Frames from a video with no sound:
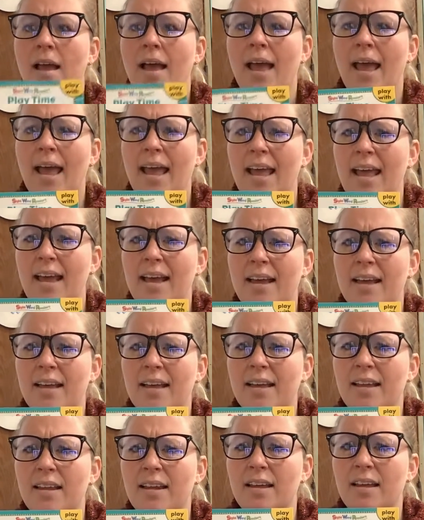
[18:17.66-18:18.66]

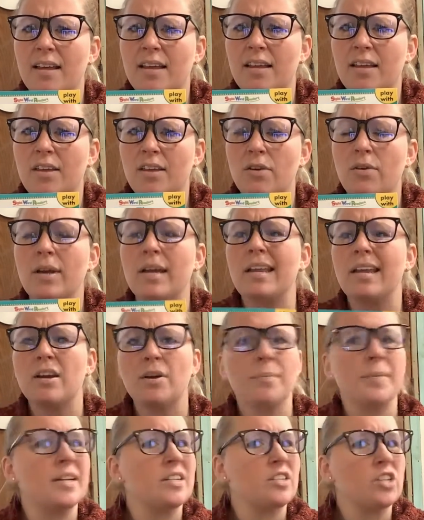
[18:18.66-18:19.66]
And you can
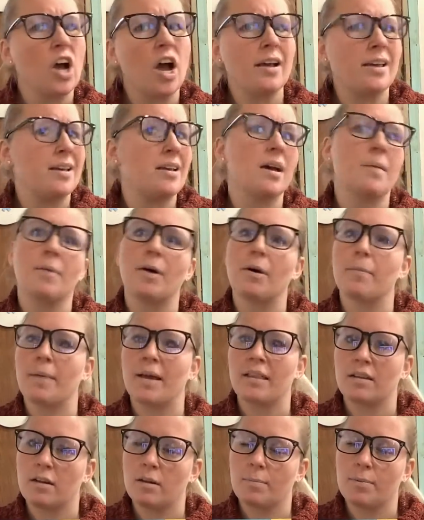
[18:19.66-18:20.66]
hear me talking about my
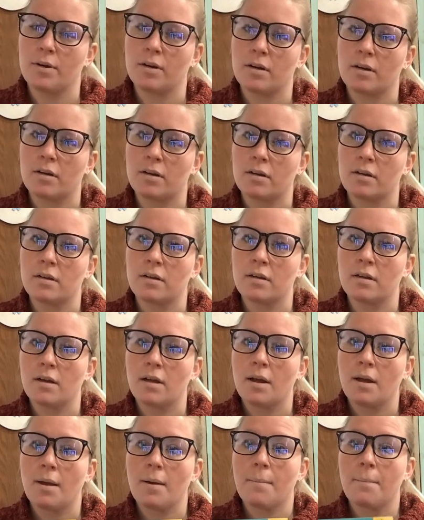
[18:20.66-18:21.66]
little book.
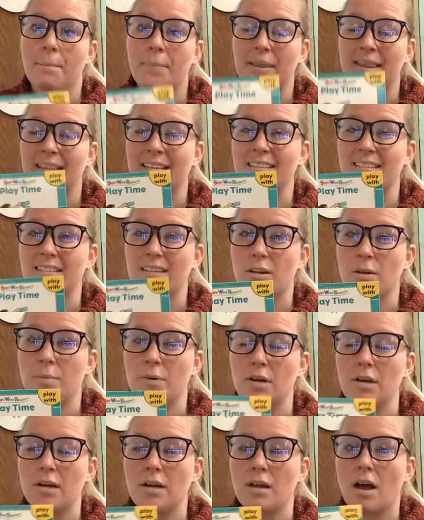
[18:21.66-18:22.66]
But this little
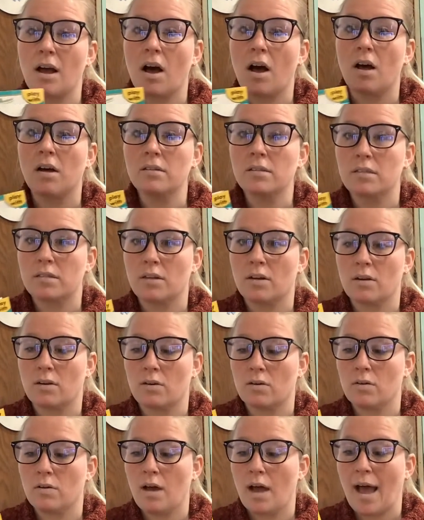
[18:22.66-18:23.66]
book
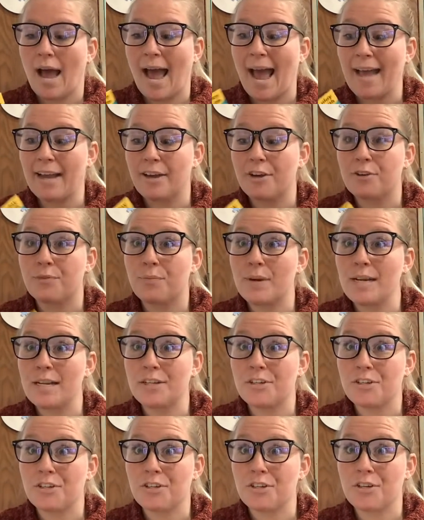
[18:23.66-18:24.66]
also, I could read
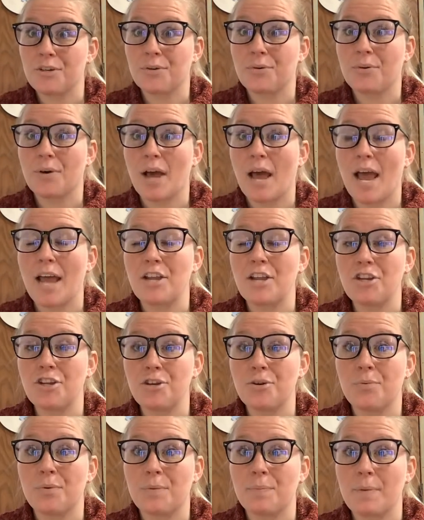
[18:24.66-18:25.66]
it to you and
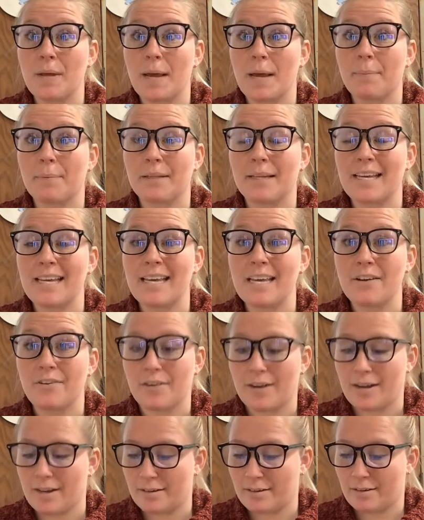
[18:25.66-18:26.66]
you would be able to hear
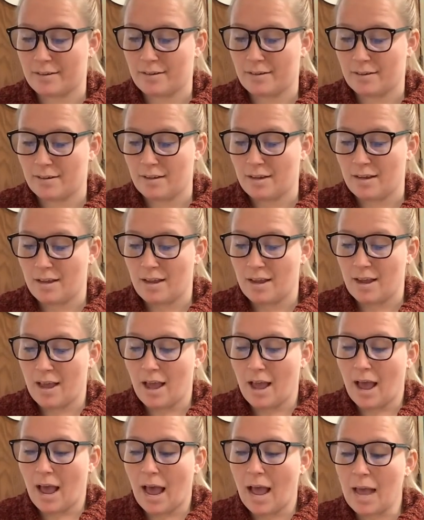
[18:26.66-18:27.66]
it.
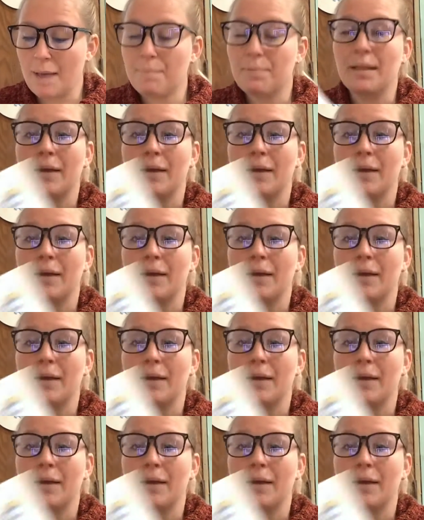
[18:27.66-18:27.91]
I play